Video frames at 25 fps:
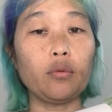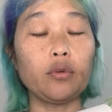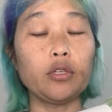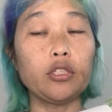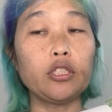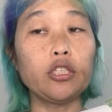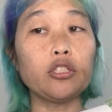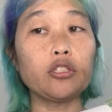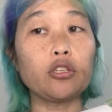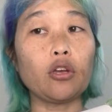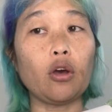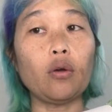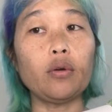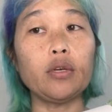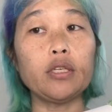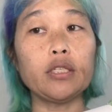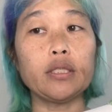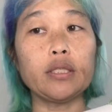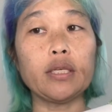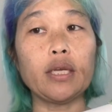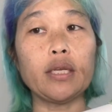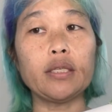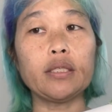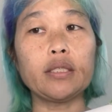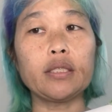which is always
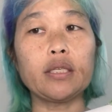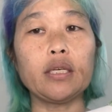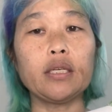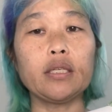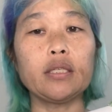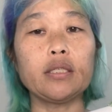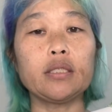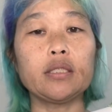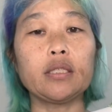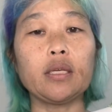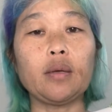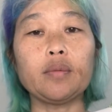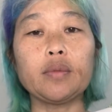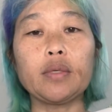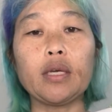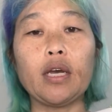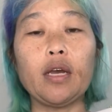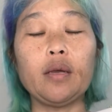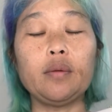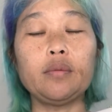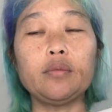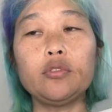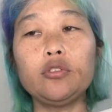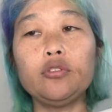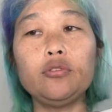nice, because
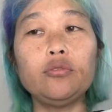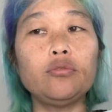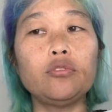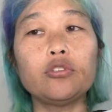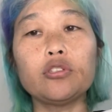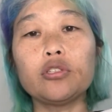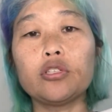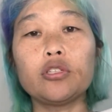sometimes you